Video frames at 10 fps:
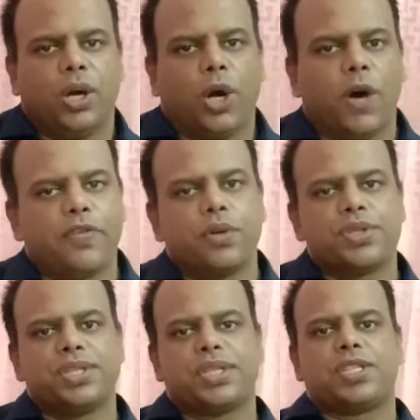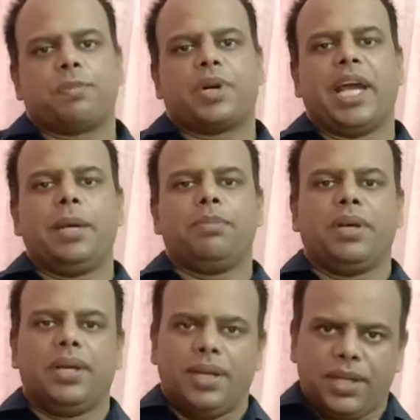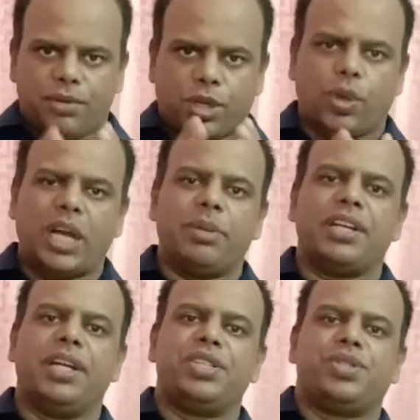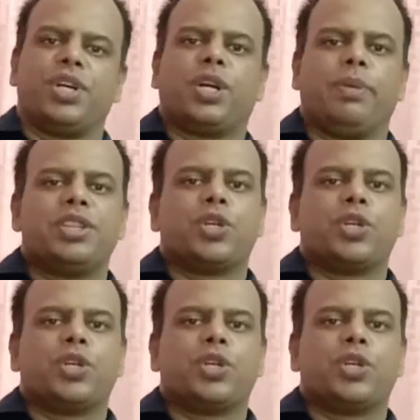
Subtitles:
Of course, this is the prime requirement, ladies and gentlemen.